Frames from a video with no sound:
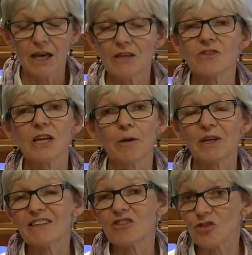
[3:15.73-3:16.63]
It's now an
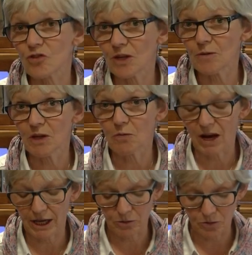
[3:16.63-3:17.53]
extremely
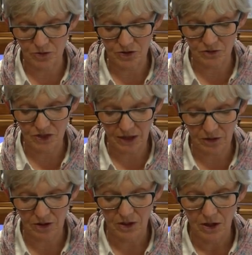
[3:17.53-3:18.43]
rare cause of
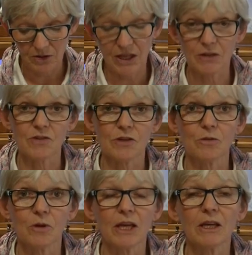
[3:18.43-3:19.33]
death, thanks
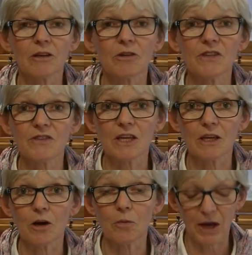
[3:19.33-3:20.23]
to increasing
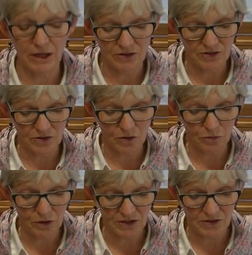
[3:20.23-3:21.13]
awareness of
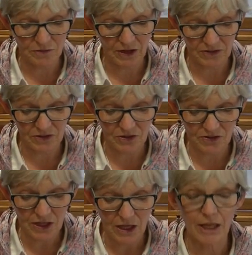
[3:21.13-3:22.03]
risk
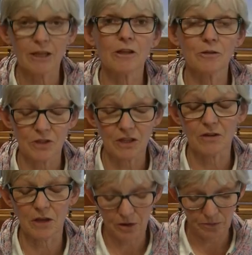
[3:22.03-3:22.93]
factors, including
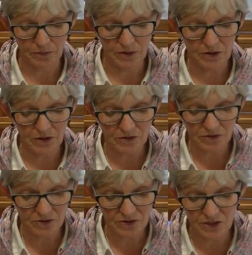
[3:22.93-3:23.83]

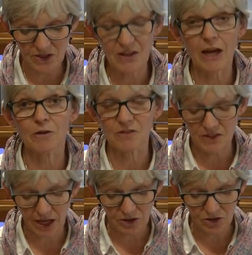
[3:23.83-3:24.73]
cesarean
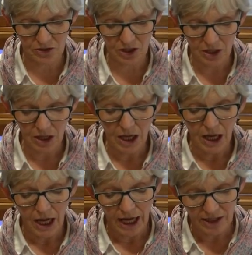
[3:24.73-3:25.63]
section,
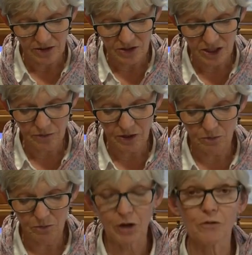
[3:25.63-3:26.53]
and giving
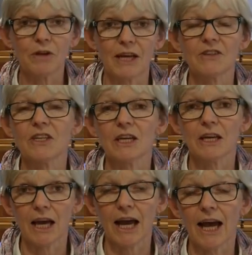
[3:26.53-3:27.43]
prophylactic
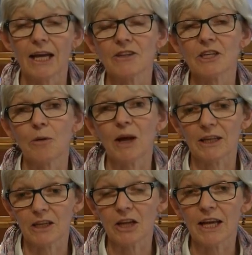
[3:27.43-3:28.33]

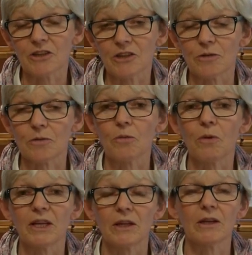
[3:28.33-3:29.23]
anticoagulation when